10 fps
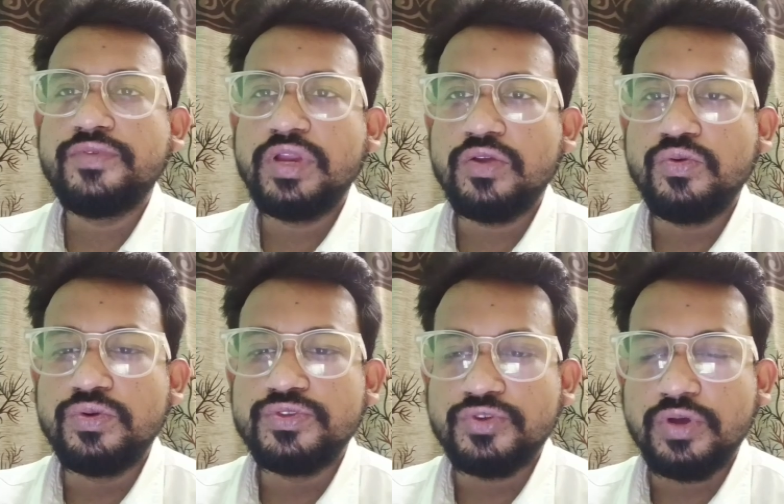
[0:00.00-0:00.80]
it's a very
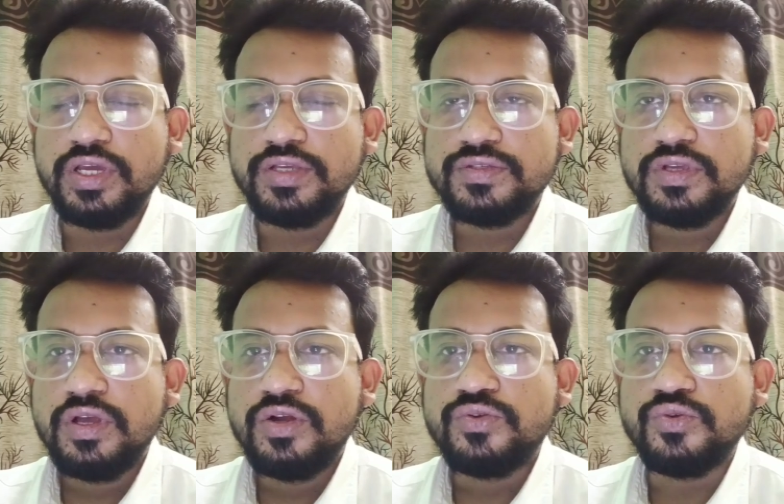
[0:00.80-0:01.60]
good
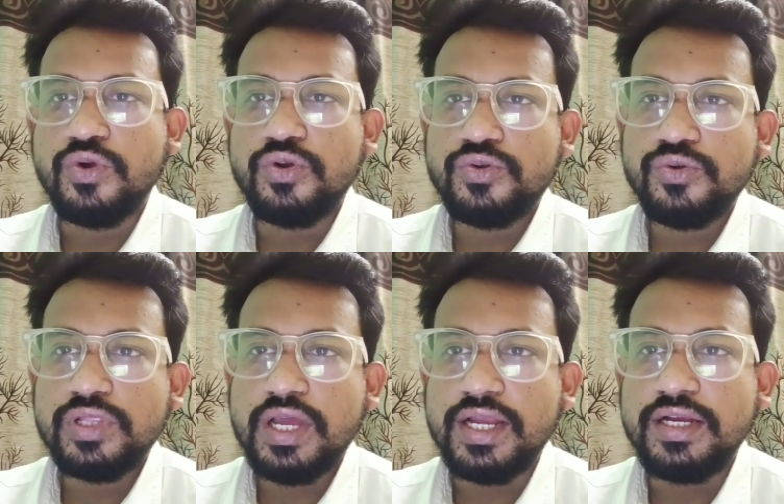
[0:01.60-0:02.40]
choice to
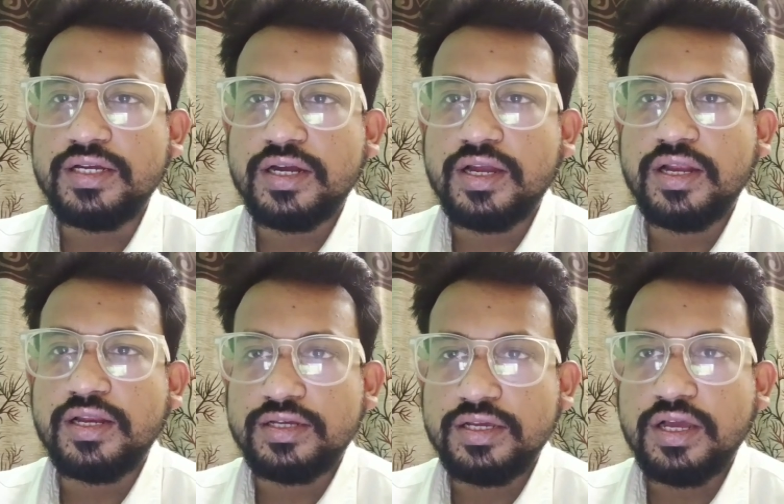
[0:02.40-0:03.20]
control the
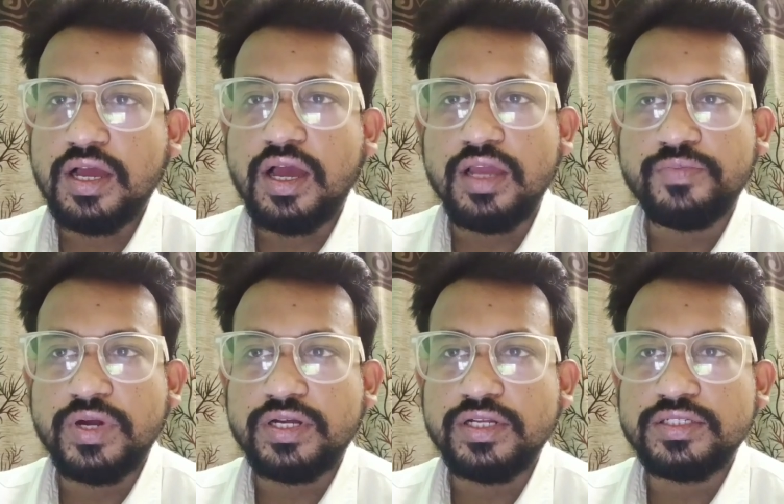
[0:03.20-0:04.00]
intradialytic
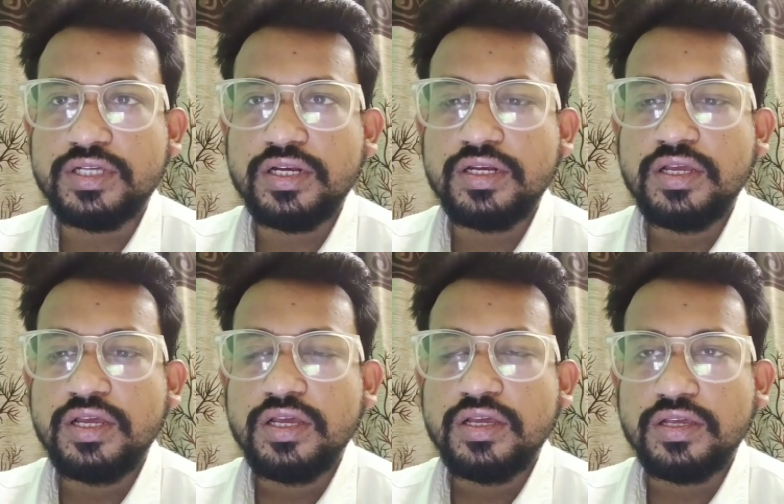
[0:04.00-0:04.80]

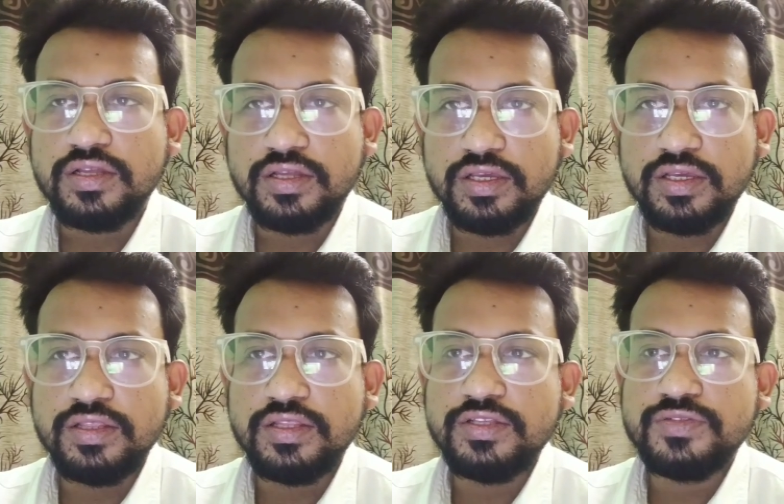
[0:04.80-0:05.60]
hypertension
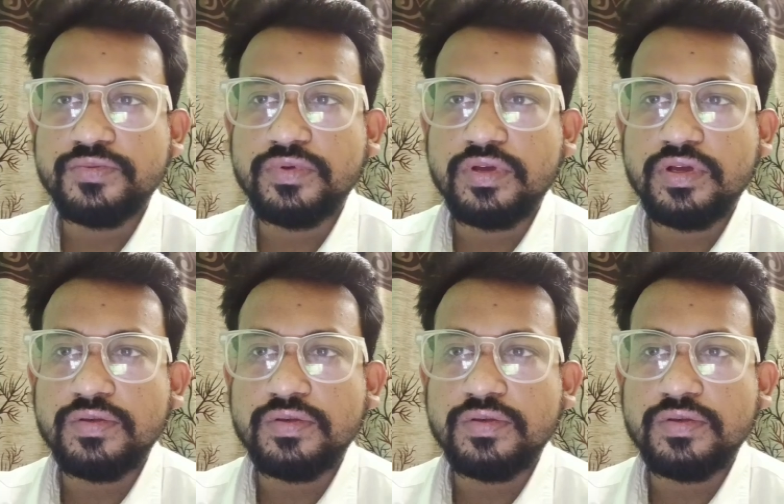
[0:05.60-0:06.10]
in this.